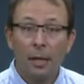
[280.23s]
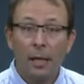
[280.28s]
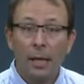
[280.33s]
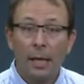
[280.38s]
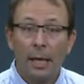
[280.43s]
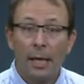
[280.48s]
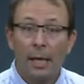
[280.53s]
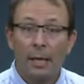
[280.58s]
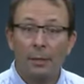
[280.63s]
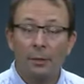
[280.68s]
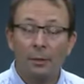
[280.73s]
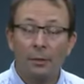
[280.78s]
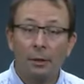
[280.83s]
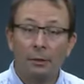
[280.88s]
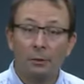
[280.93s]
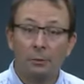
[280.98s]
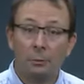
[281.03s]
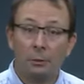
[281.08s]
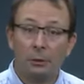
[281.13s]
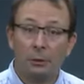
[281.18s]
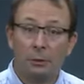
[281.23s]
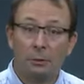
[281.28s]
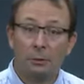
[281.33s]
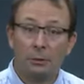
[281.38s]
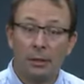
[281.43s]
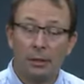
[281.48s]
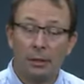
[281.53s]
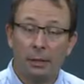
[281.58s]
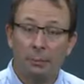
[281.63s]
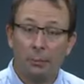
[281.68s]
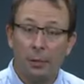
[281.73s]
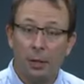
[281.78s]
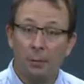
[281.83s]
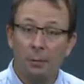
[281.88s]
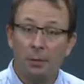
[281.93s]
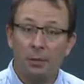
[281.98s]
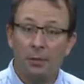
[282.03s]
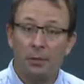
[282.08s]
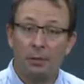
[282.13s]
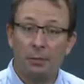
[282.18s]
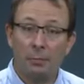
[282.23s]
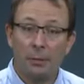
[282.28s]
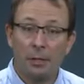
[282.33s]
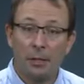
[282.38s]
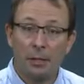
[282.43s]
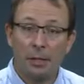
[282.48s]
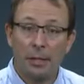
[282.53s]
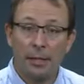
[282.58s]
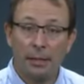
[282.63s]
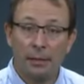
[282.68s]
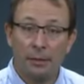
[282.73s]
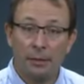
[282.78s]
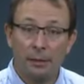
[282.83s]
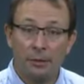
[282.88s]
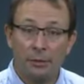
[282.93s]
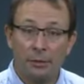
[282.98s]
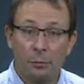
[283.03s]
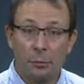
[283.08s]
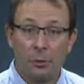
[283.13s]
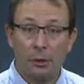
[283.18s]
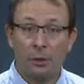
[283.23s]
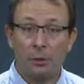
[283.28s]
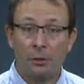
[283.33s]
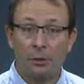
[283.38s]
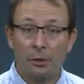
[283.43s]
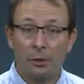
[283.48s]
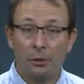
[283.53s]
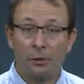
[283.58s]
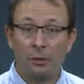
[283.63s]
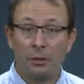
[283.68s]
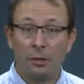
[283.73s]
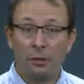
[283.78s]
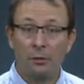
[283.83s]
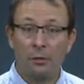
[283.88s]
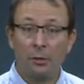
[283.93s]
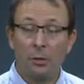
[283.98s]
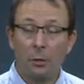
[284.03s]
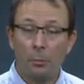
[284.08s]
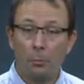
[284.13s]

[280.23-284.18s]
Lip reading: And that what at the moment seems most likely is that we're only going to get